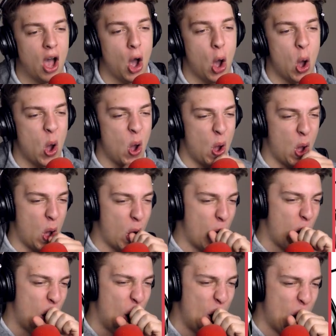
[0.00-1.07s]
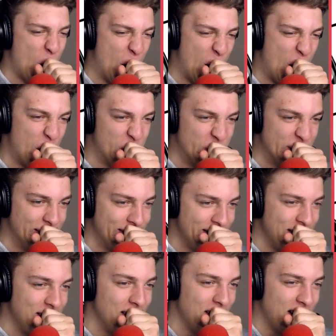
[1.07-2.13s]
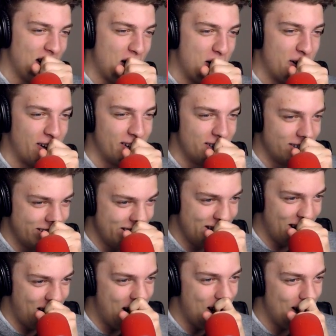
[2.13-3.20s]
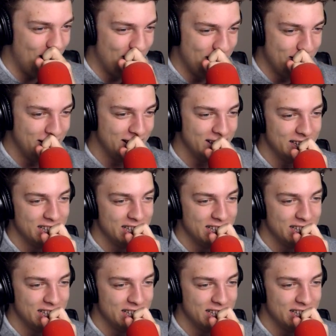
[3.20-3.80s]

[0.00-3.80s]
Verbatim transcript: Oh! No, no!